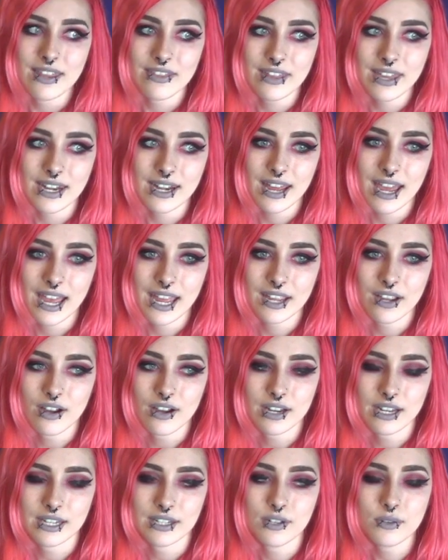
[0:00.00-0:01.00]
and then I
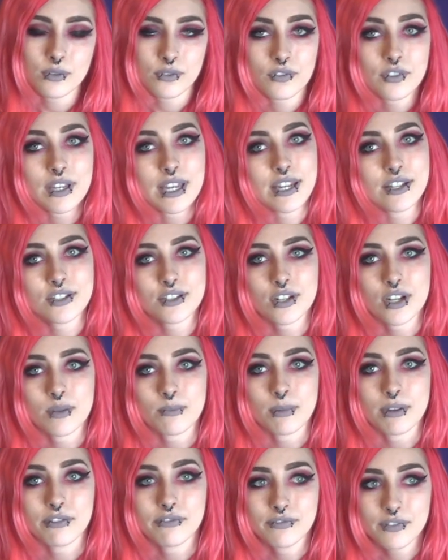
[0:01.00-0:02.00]
got a notification
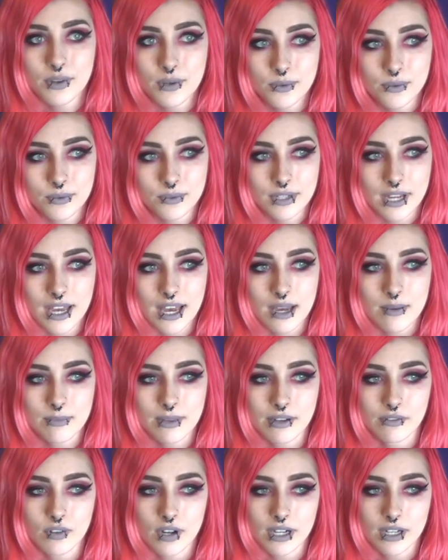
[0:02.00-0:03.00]
on my phone
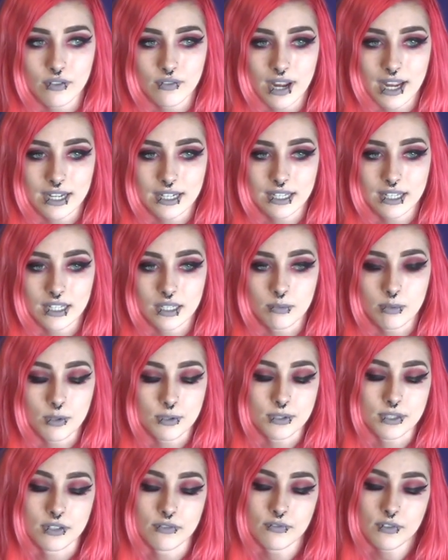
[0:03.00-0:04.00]
that Ronnie Radke
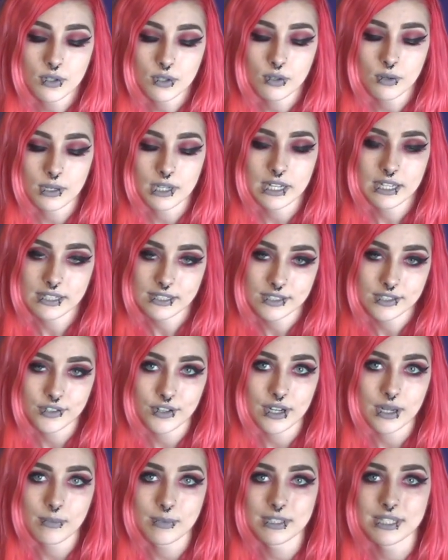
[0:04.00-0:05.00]
posted a photo on Instagram,